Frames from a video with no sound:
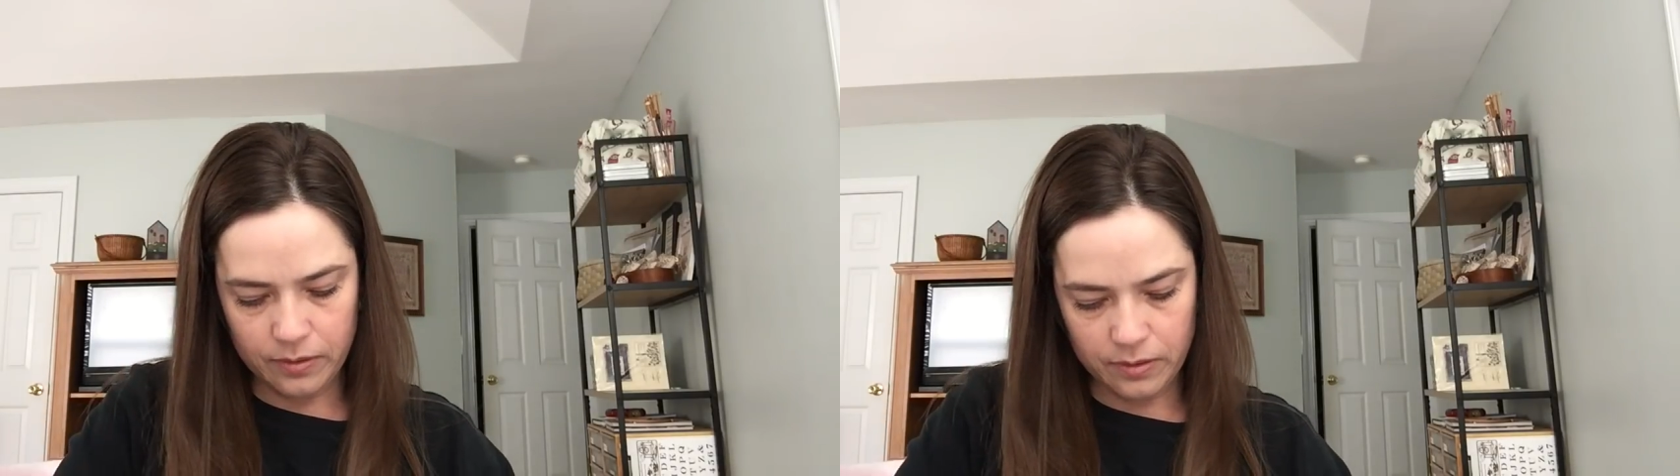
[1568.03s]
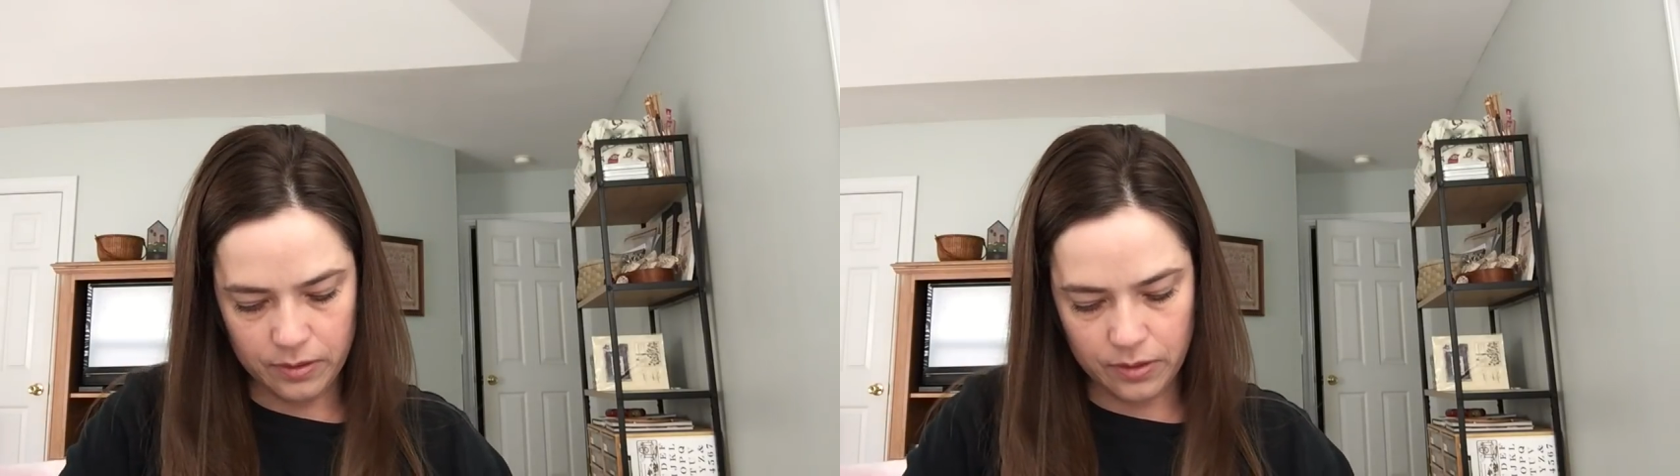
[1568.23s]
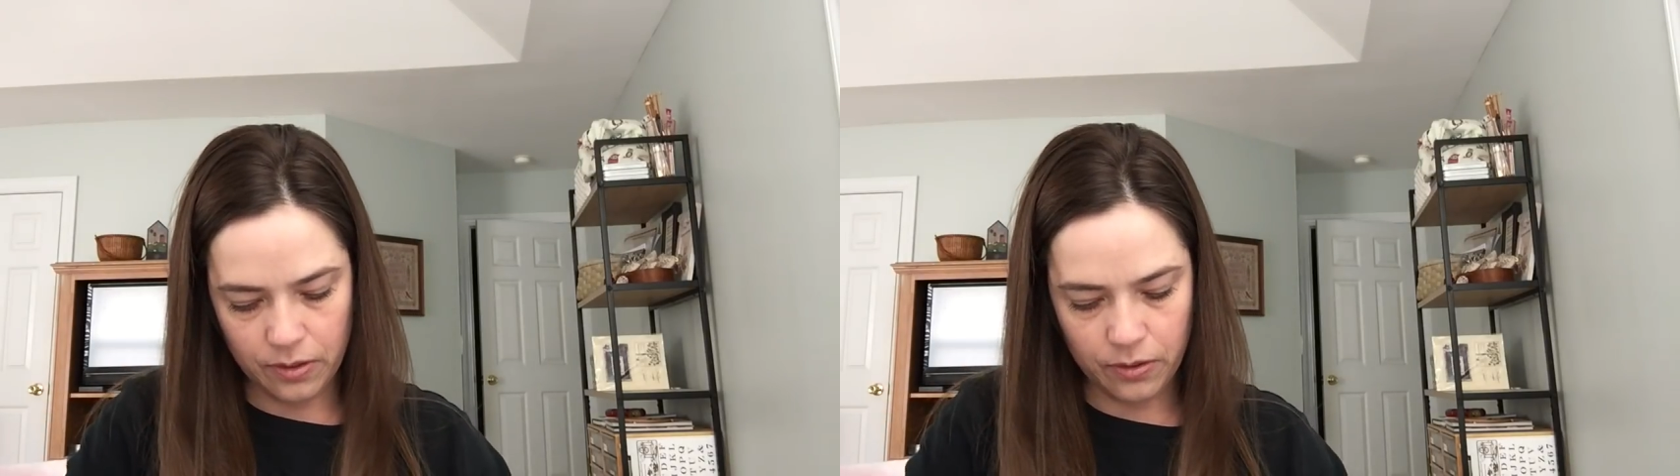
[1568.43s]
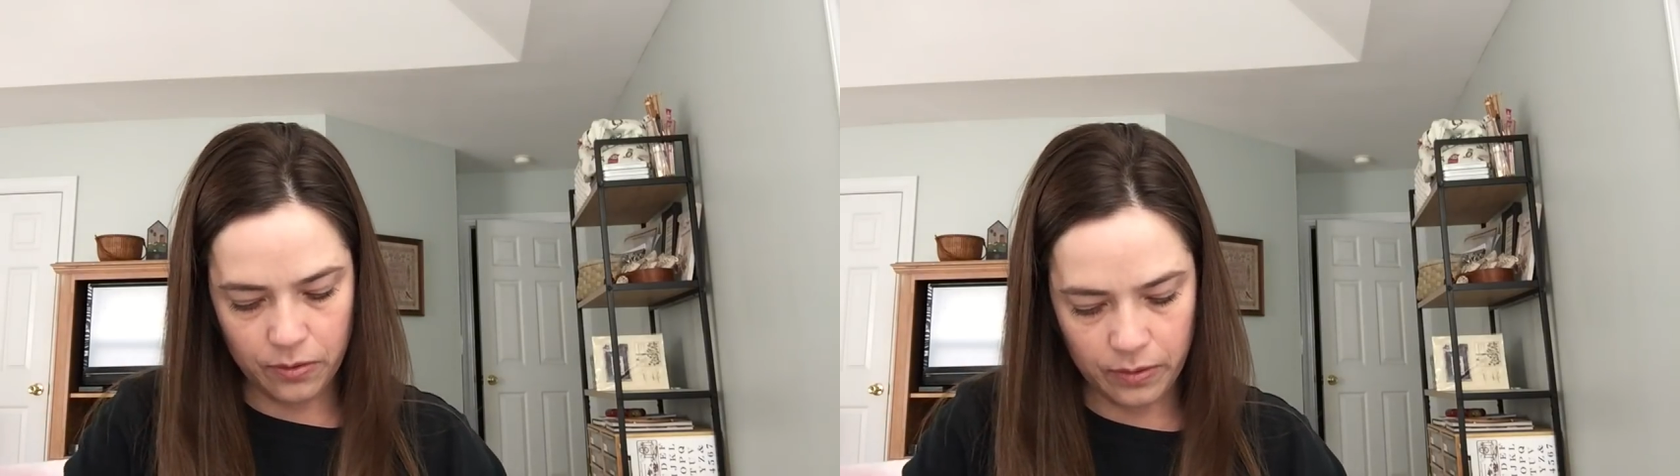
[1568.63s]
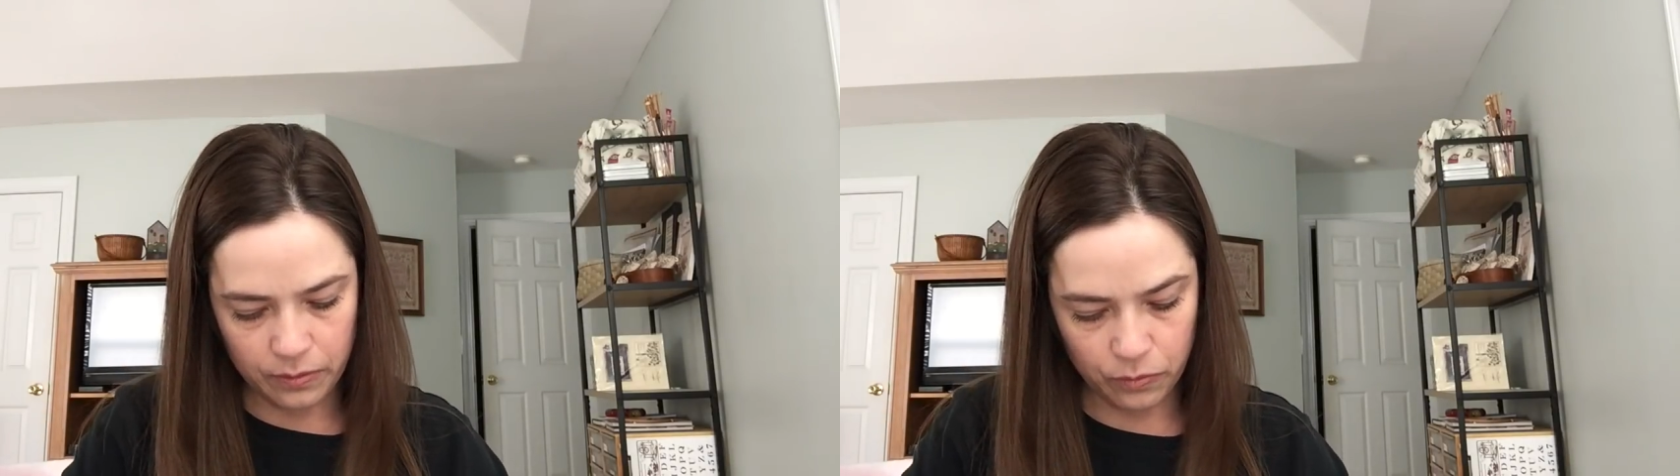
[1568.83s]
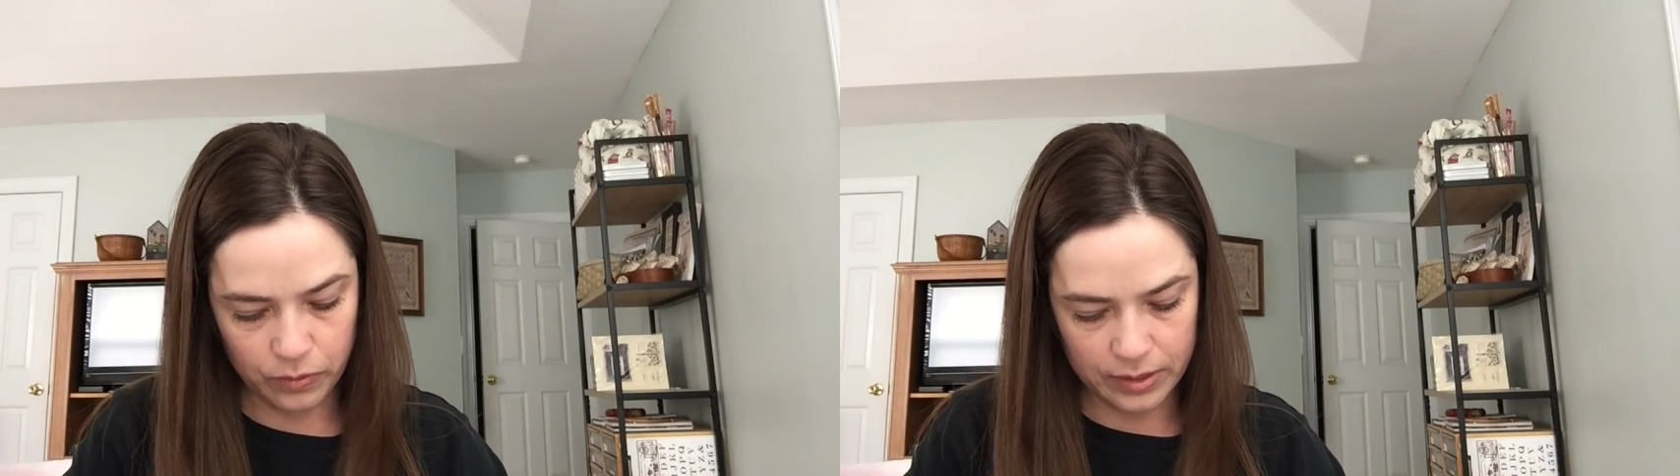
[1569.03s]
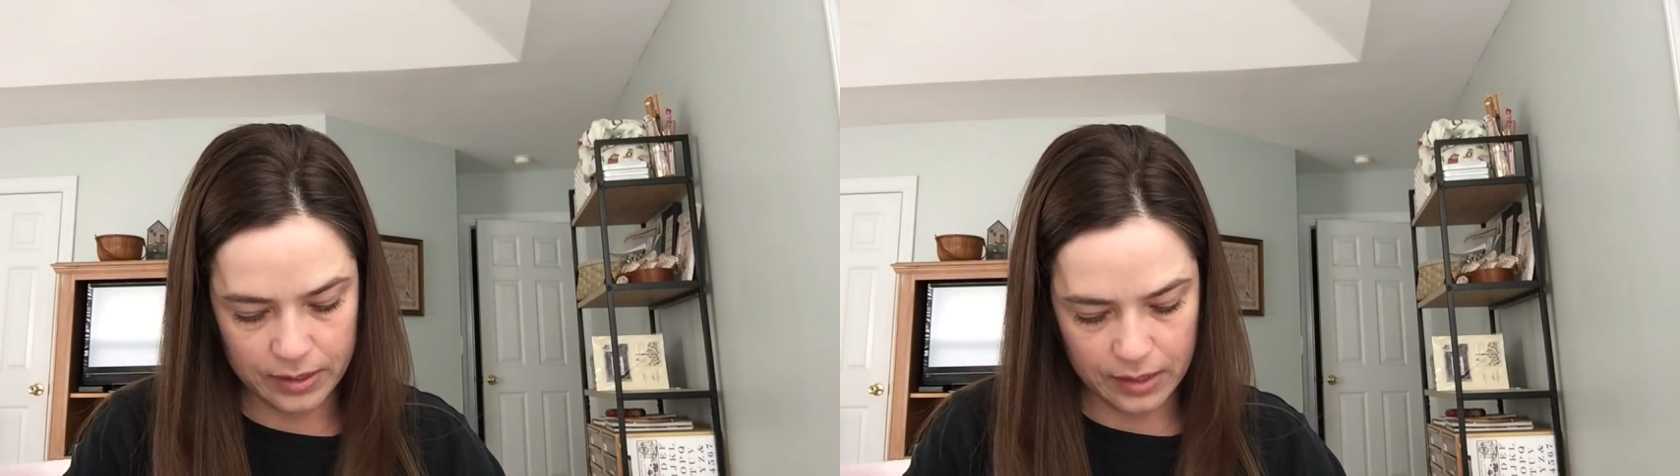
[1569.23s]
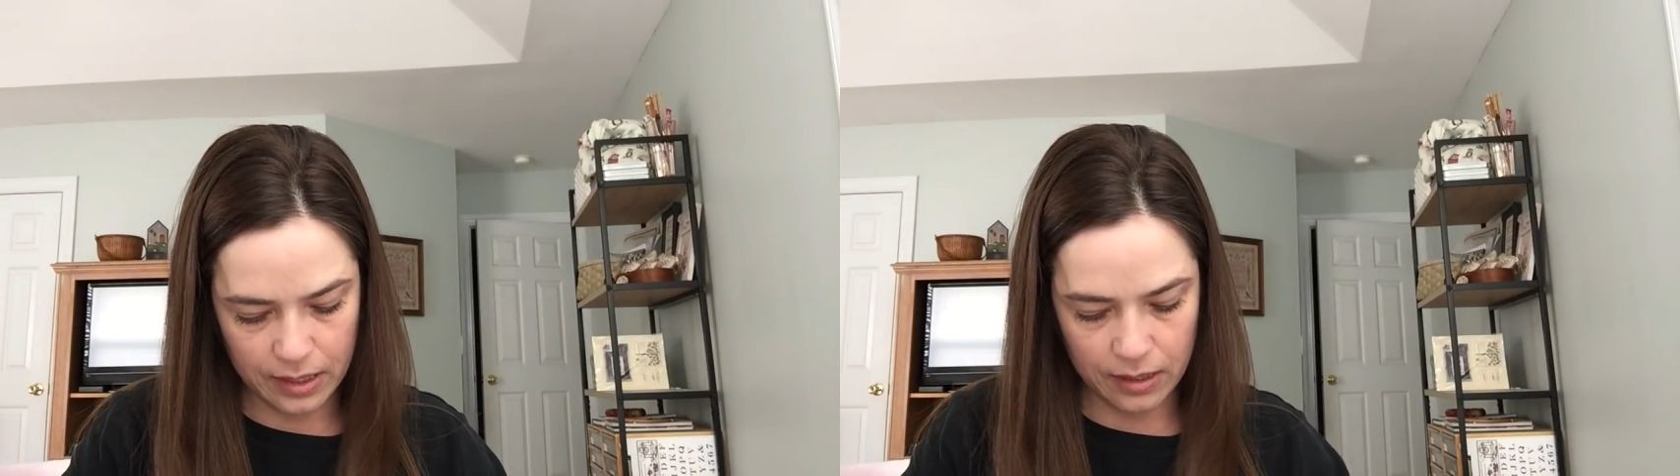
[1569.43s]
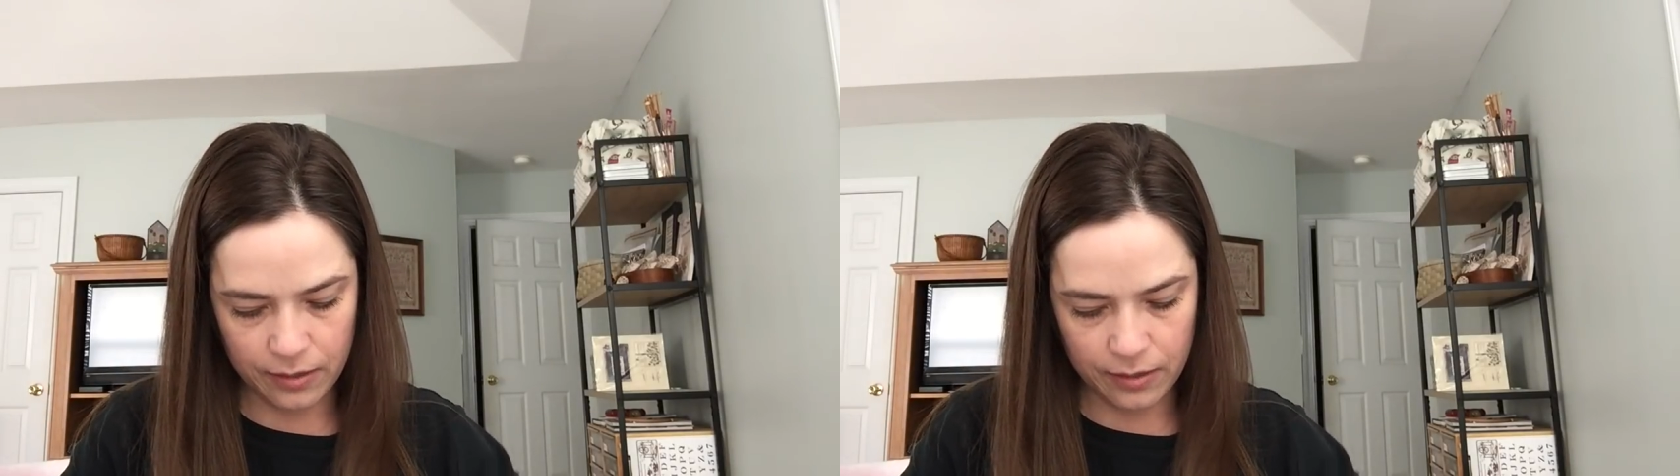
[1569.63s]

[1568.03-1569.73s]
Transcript: So we'll see